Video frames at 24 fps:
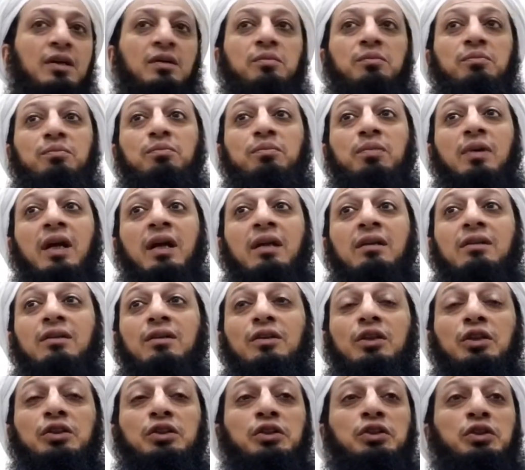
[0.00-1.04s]

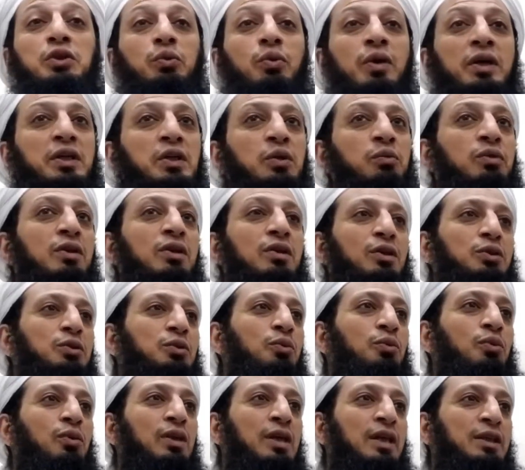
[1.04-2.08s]
but the situation with
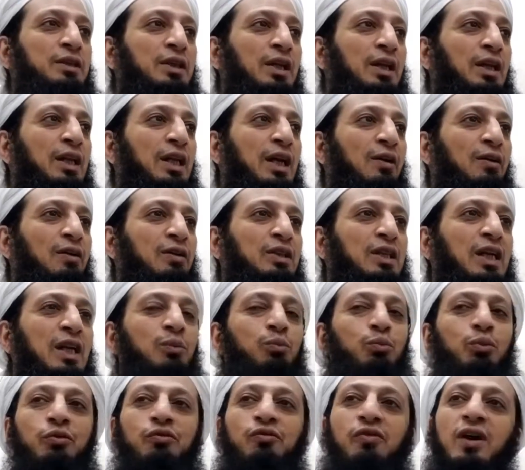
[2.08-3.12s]

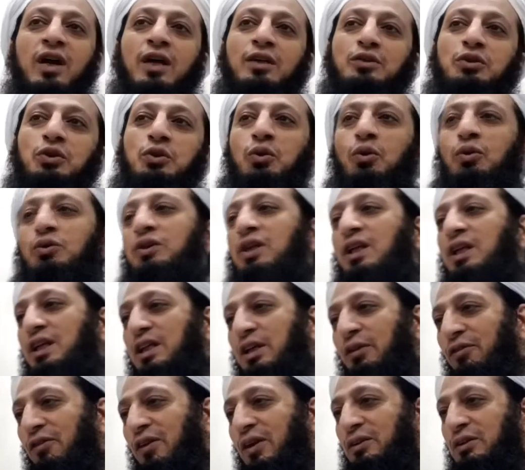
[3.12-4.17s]
Rasulullah we find totally
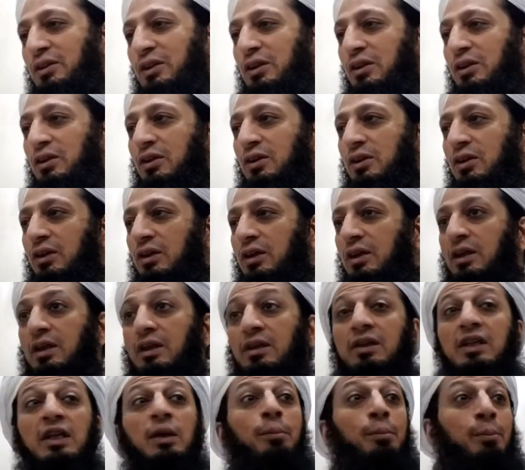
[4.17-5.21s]
different
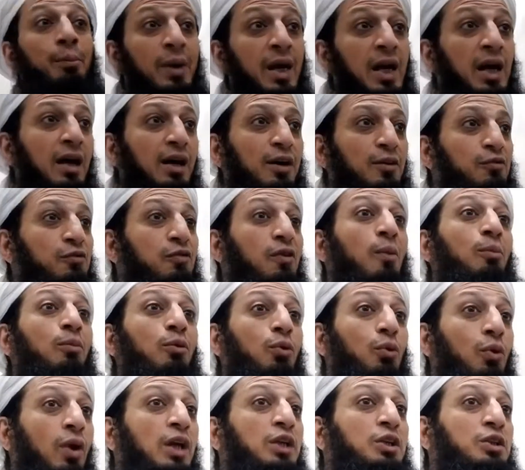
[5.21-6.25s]
the mala from
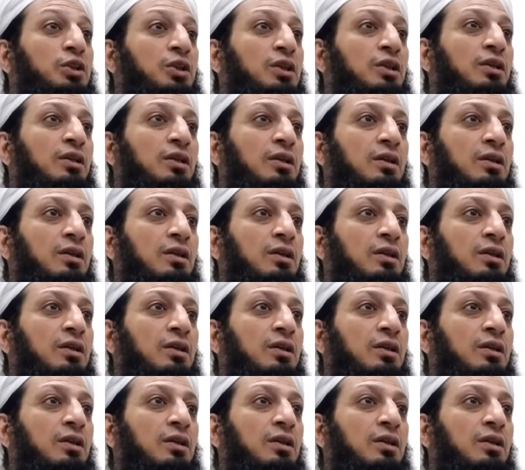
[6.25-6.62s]
Quraysh,